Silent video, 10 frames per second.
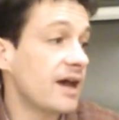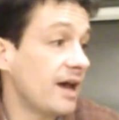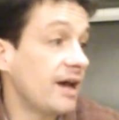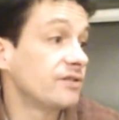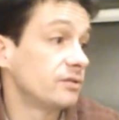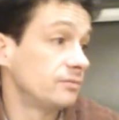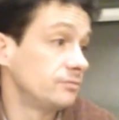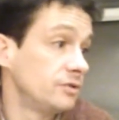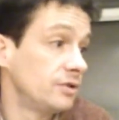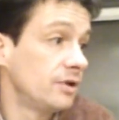I had.
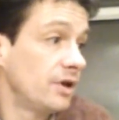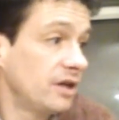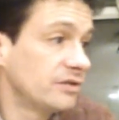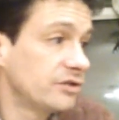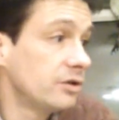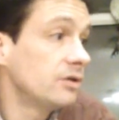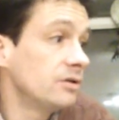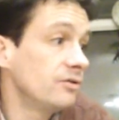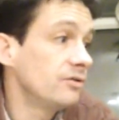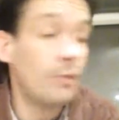So for
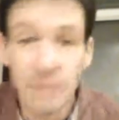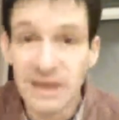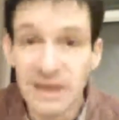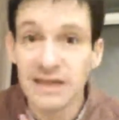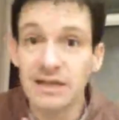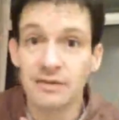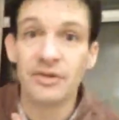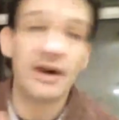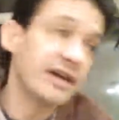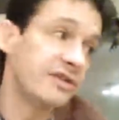me, that is one
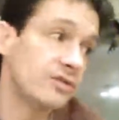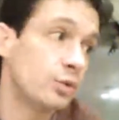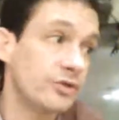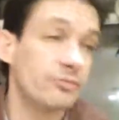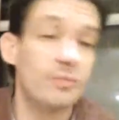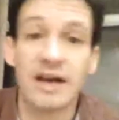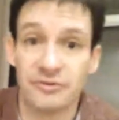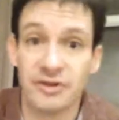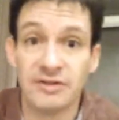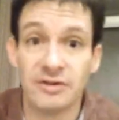of my favourite
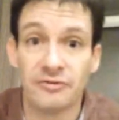finds.